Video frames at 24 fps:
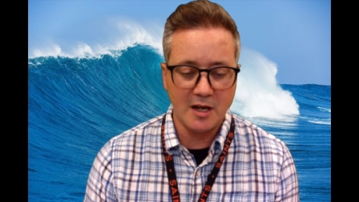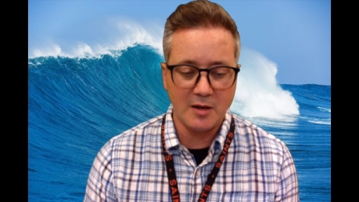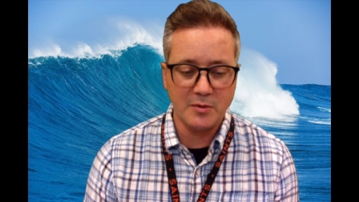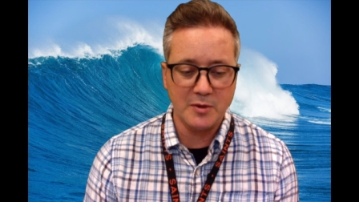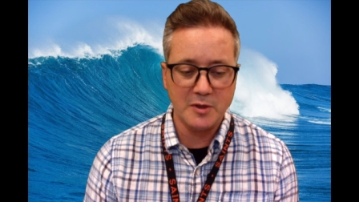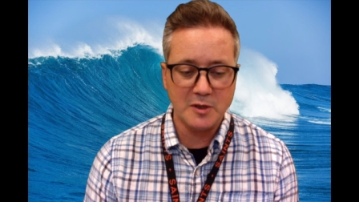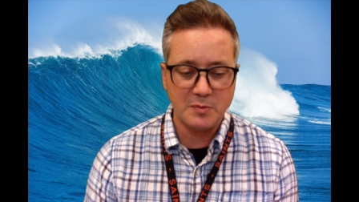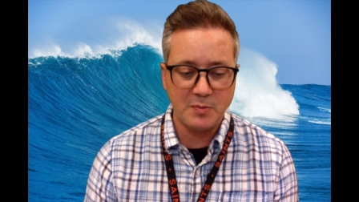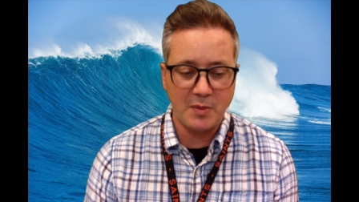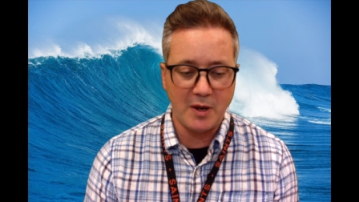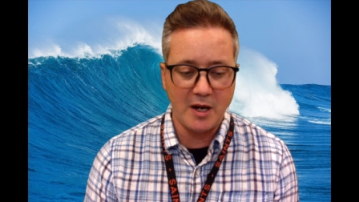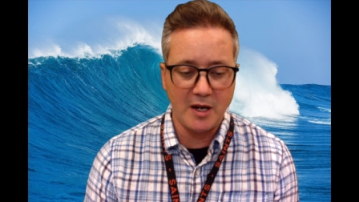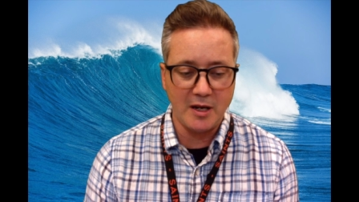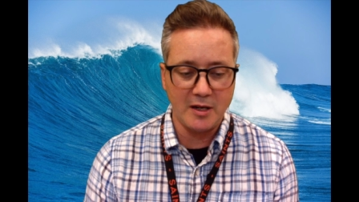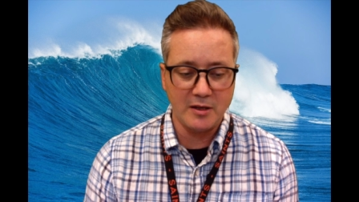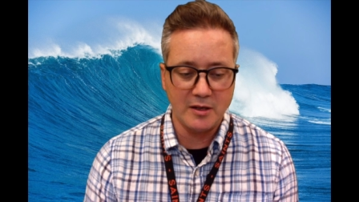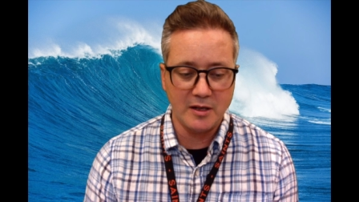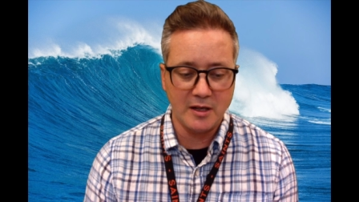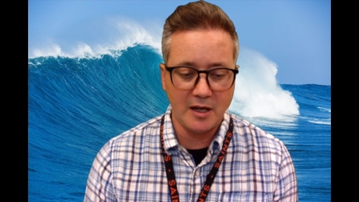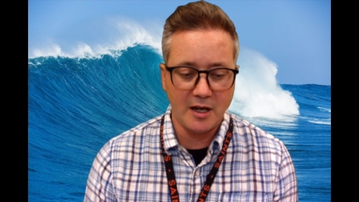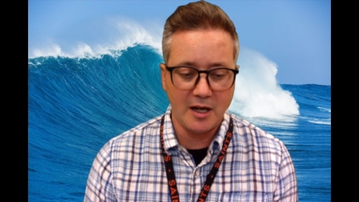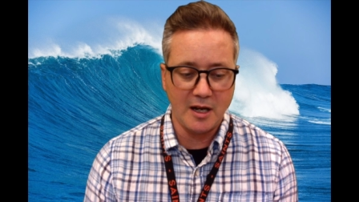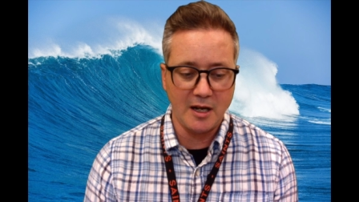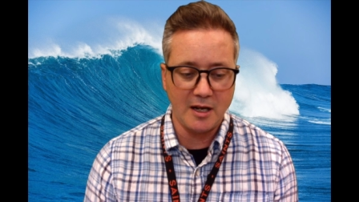that I'll
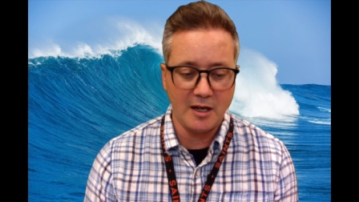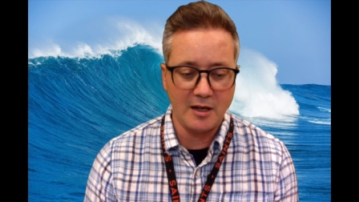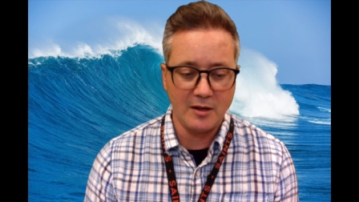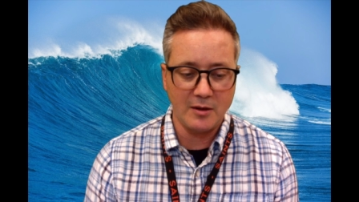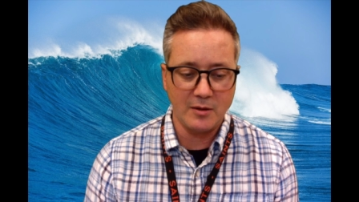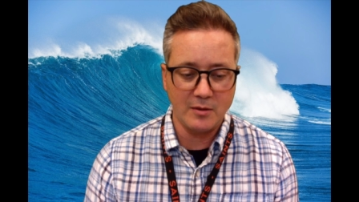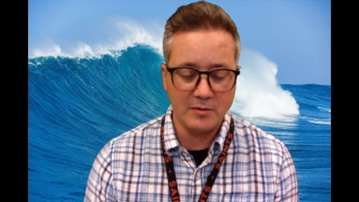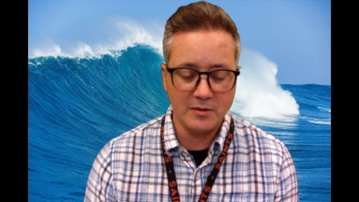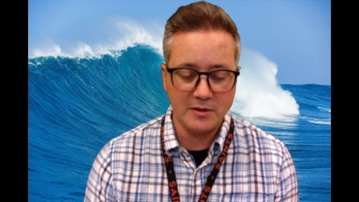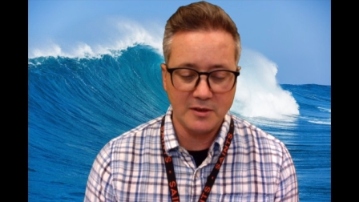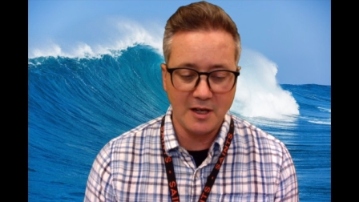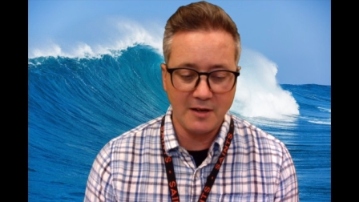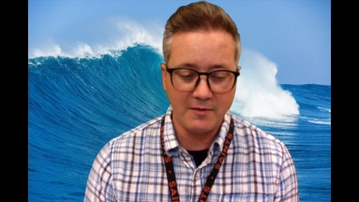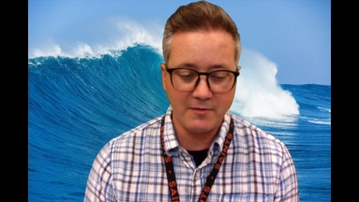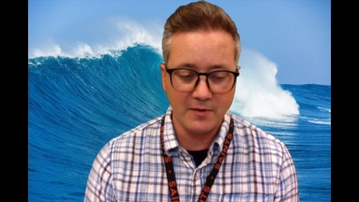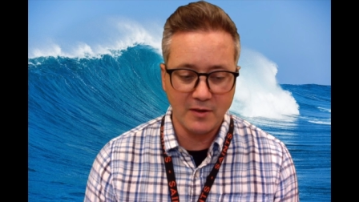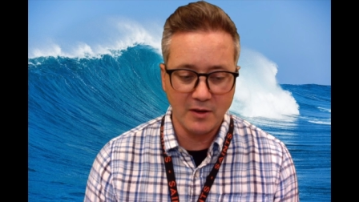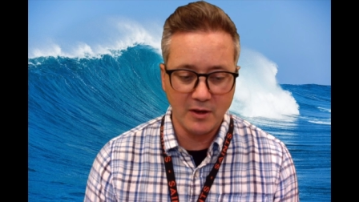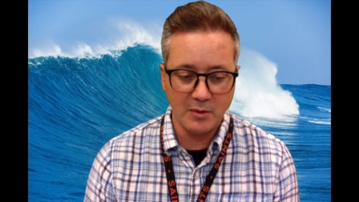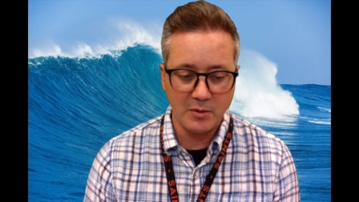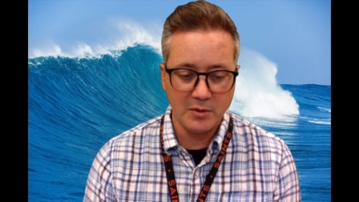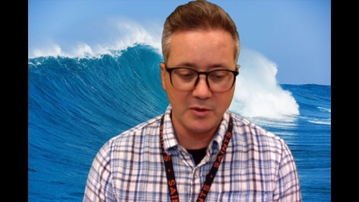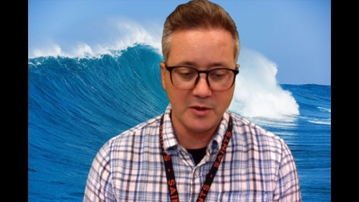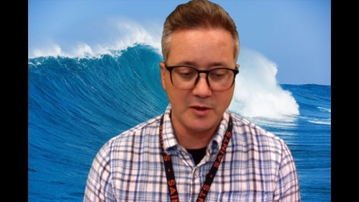respond
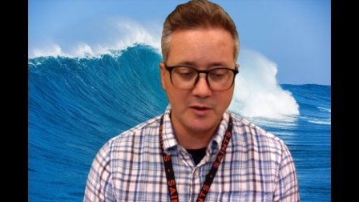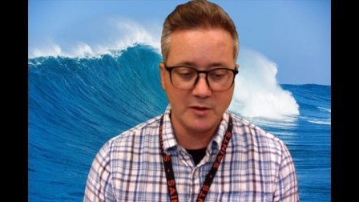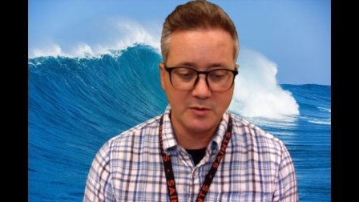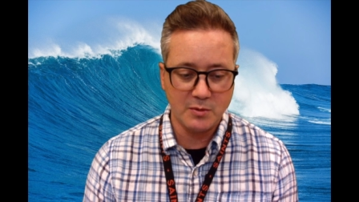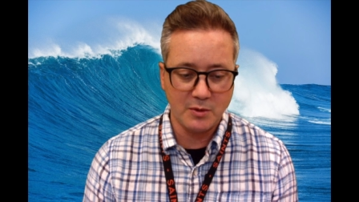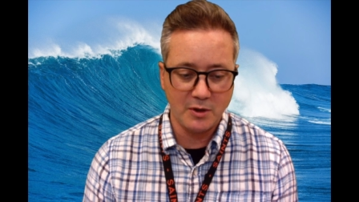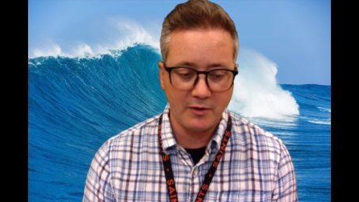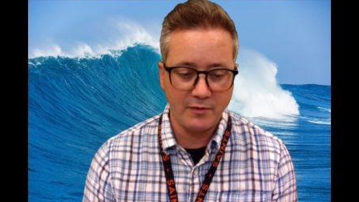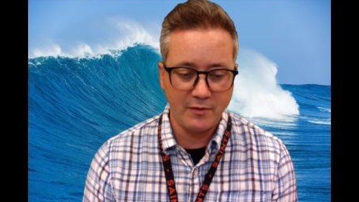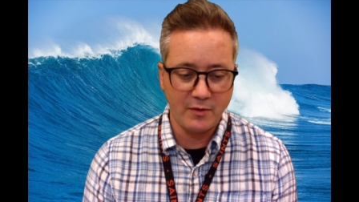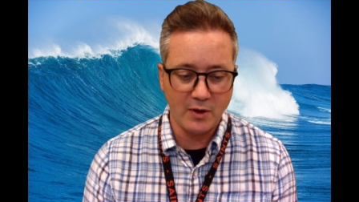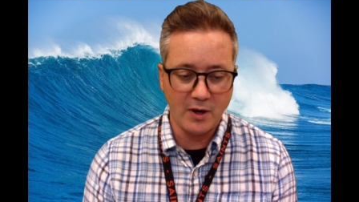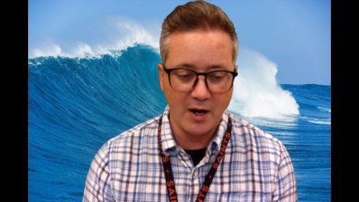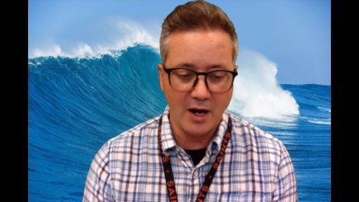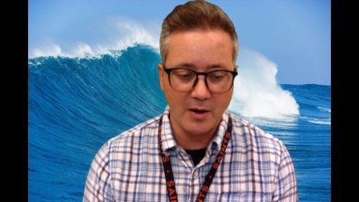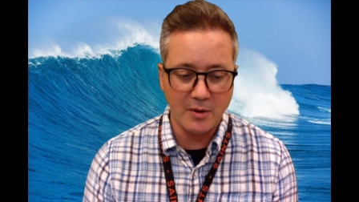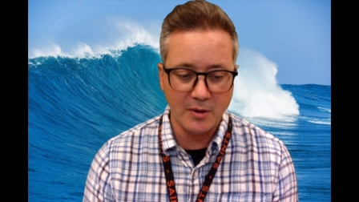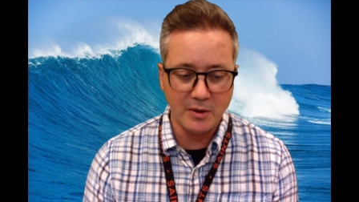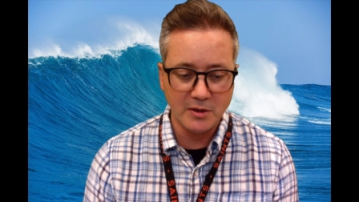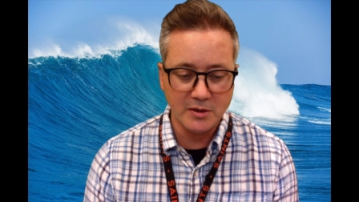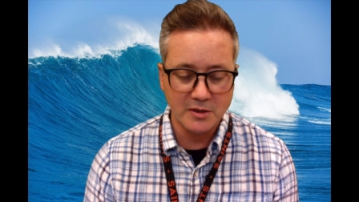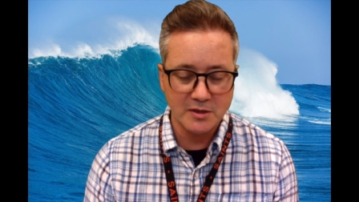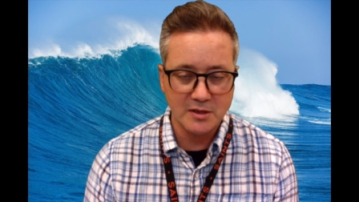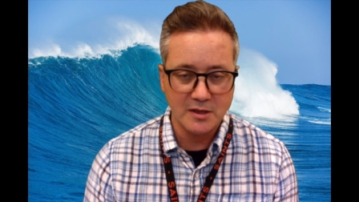definitely within 24
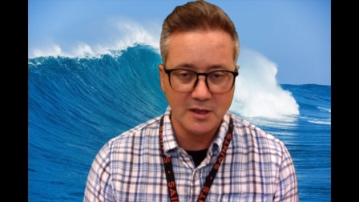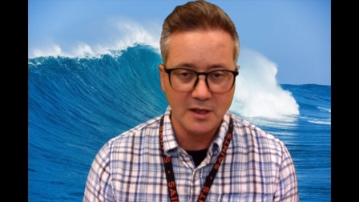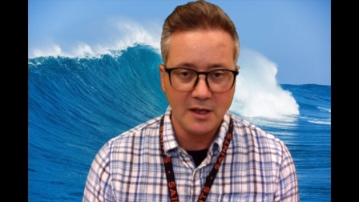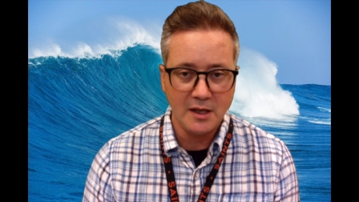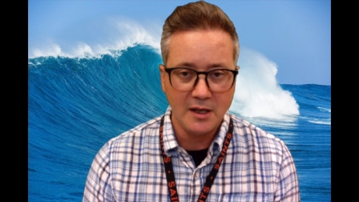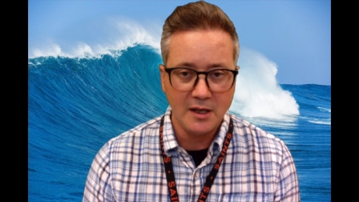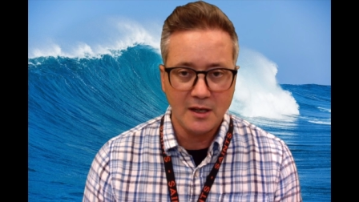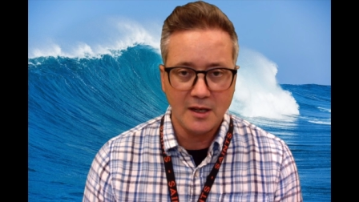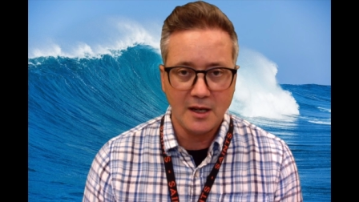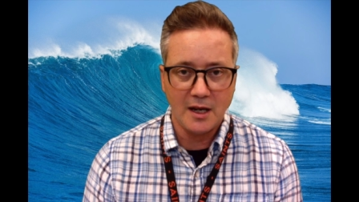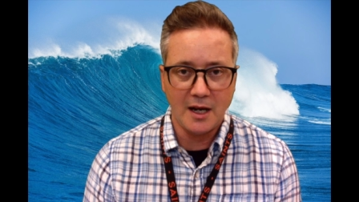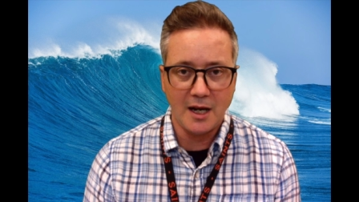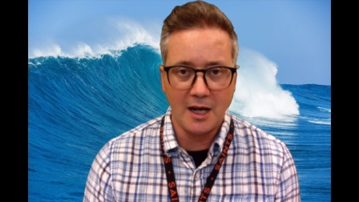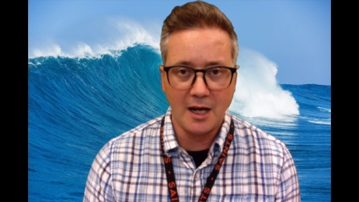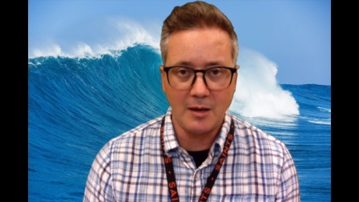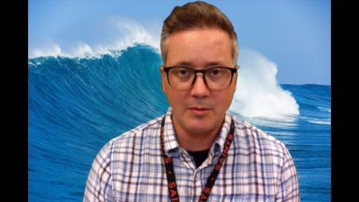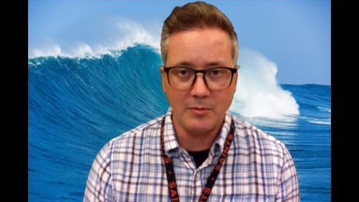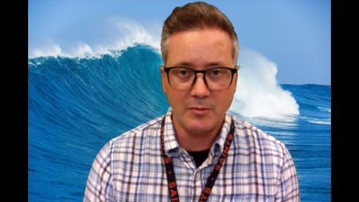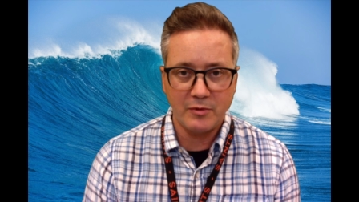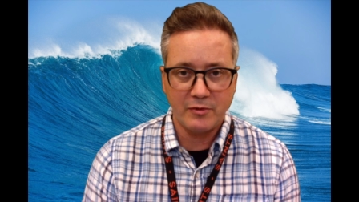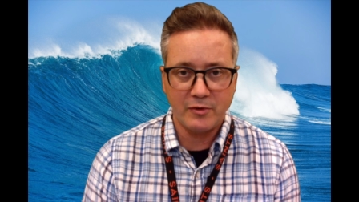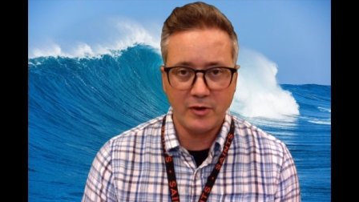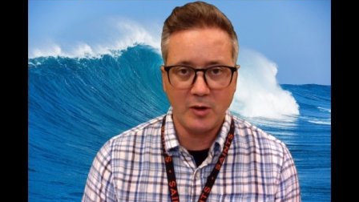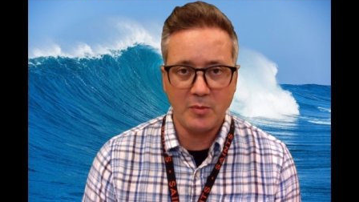hours
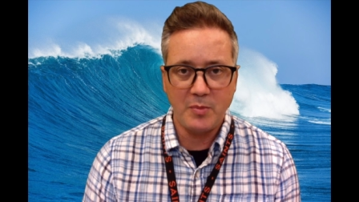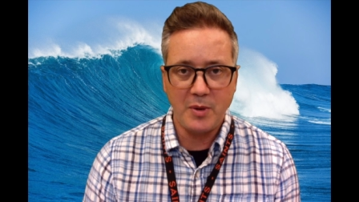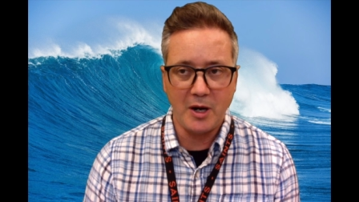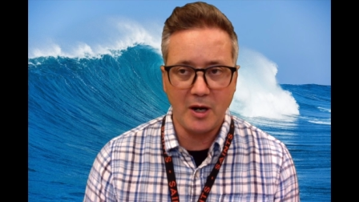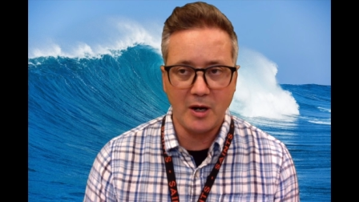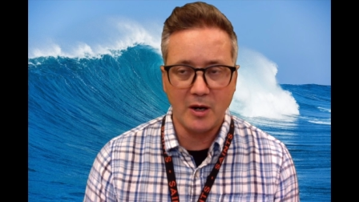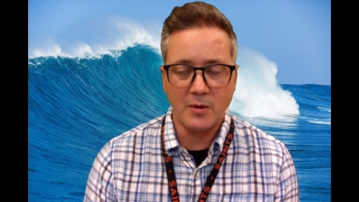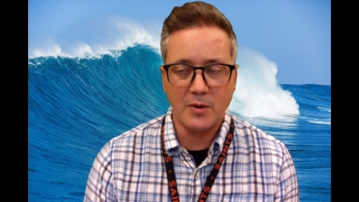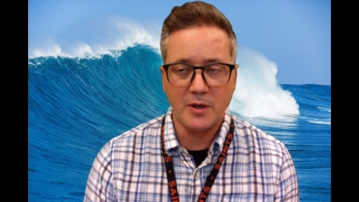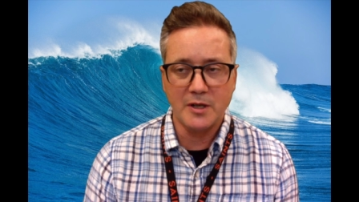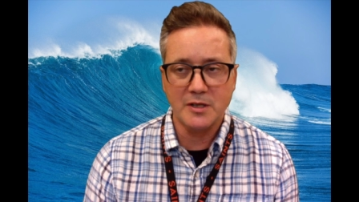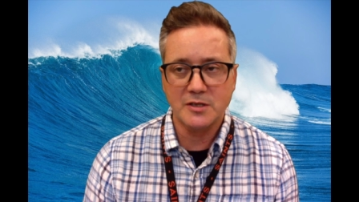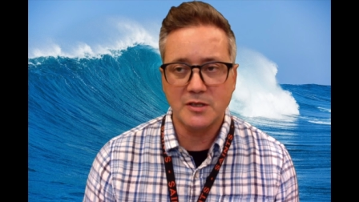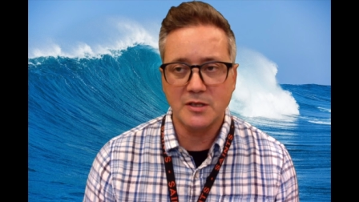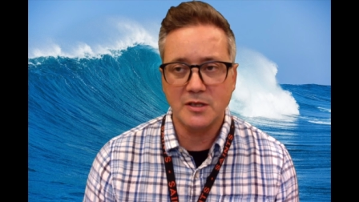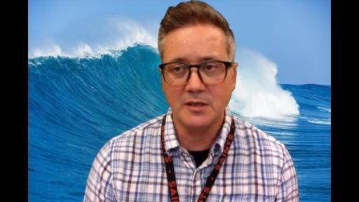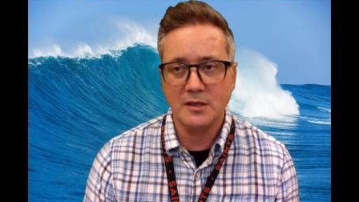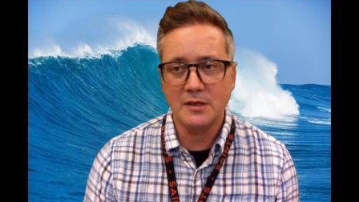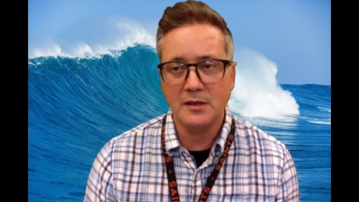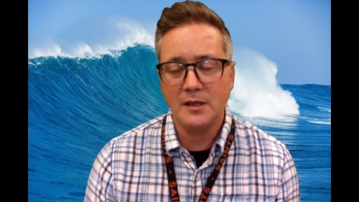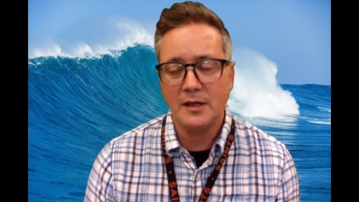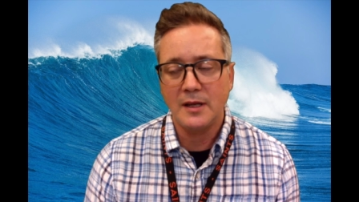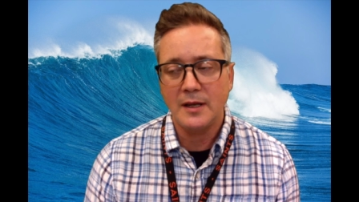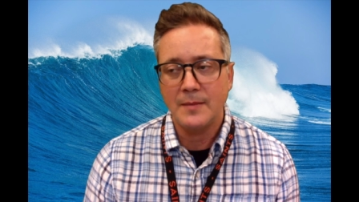for a parent
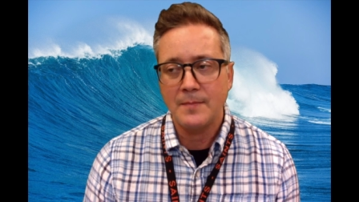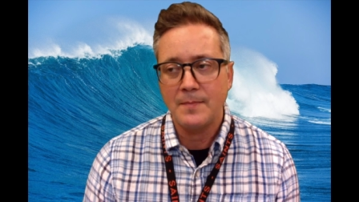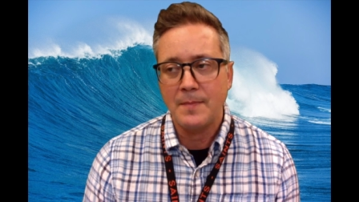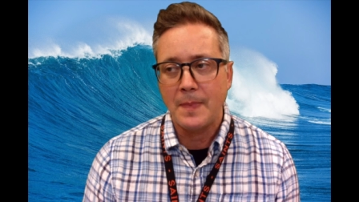question.